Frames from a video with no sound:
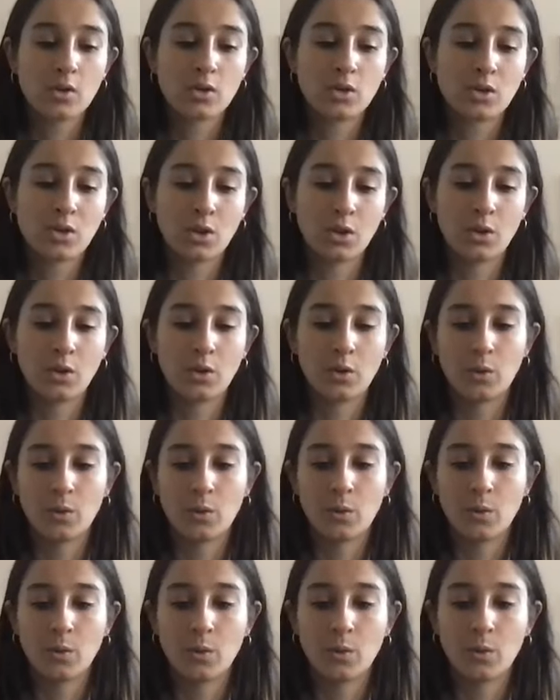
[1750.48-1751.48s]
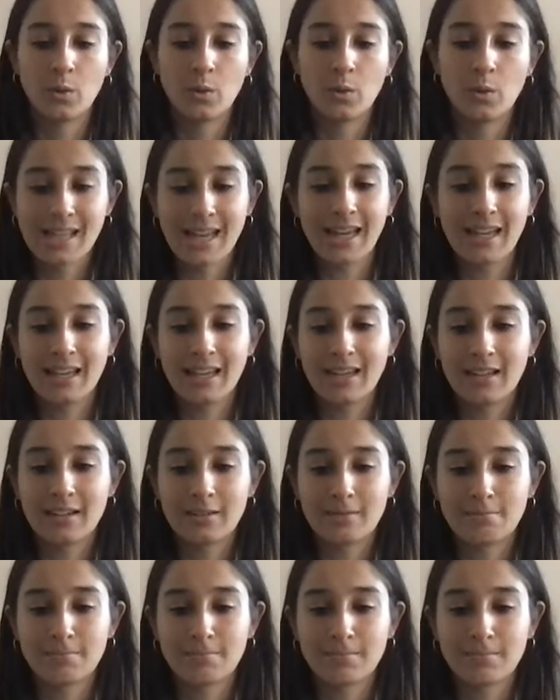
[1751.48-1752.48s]
to see
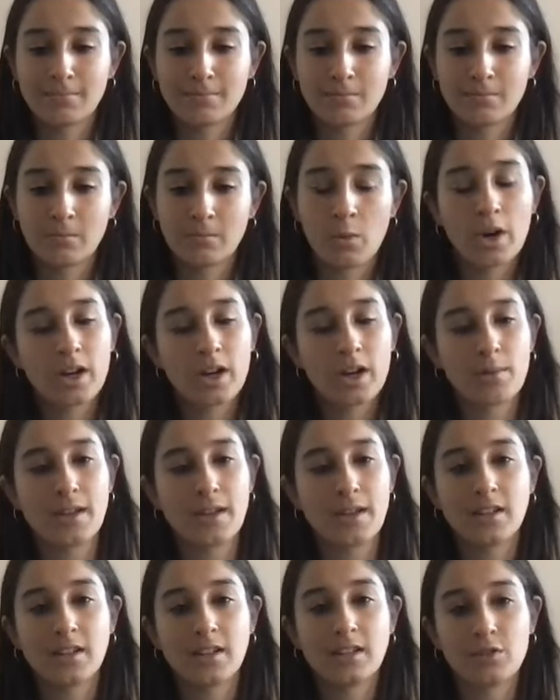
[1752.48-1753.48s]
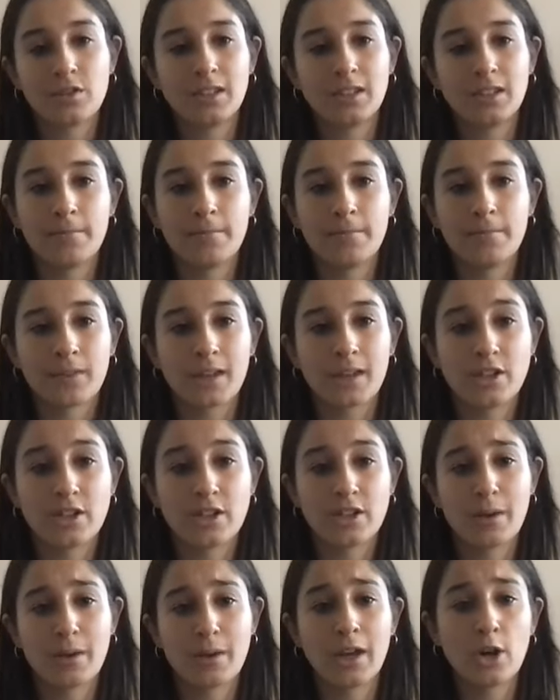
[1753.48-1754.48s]
what can be done differently and
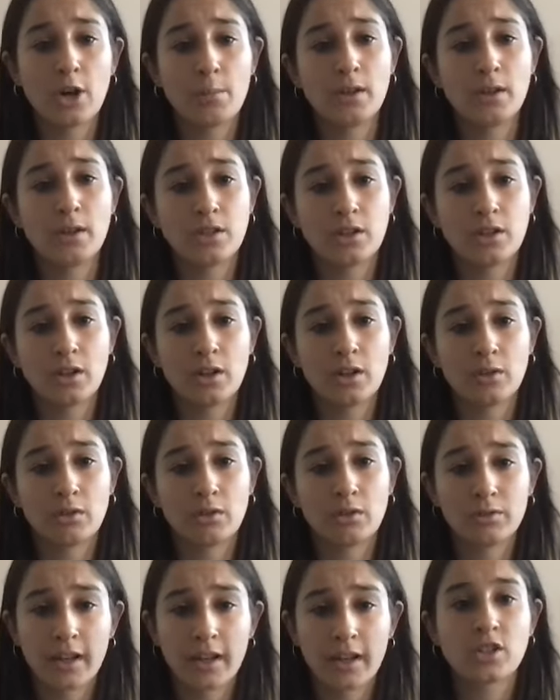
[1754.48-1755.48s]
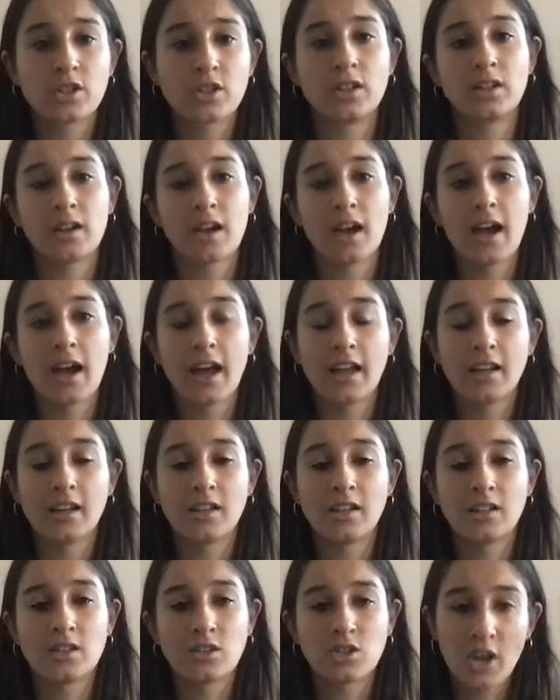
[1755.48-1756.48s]
just be open to reflection
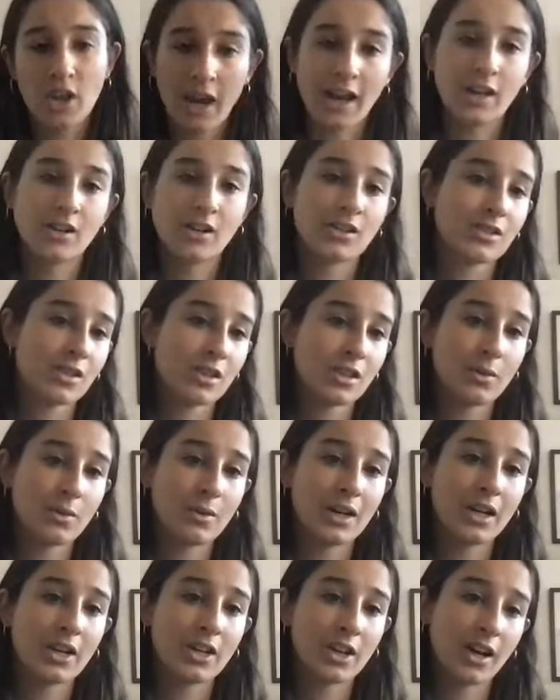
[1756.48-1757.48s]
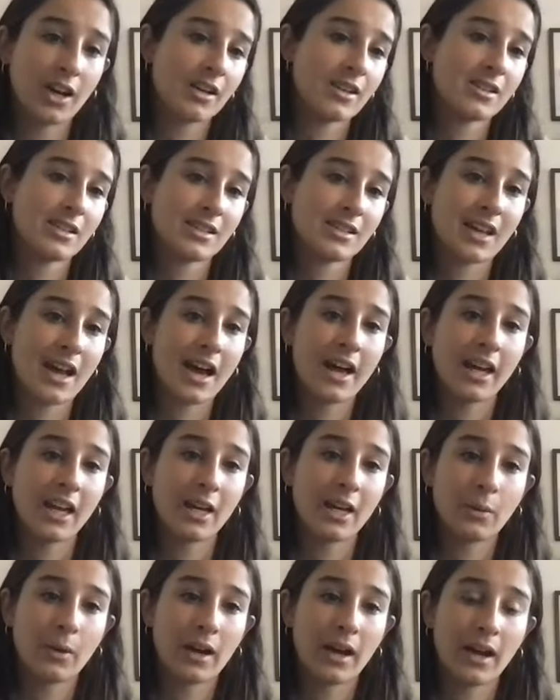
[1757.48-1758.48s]
and change, so that we create a
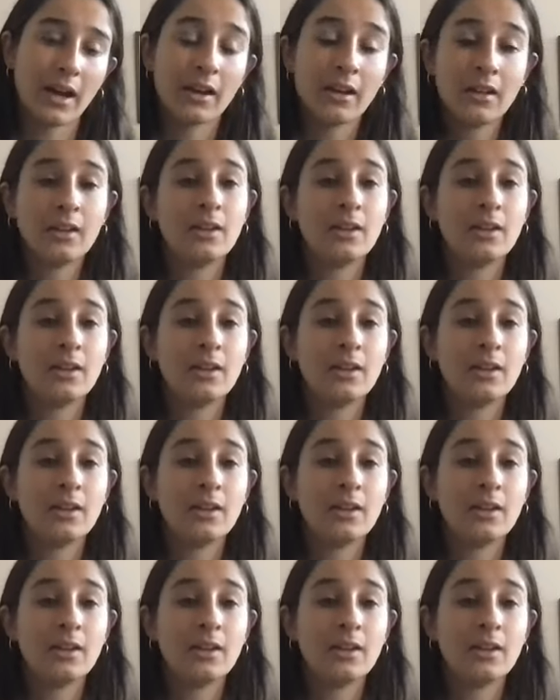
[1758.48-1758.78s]
society where,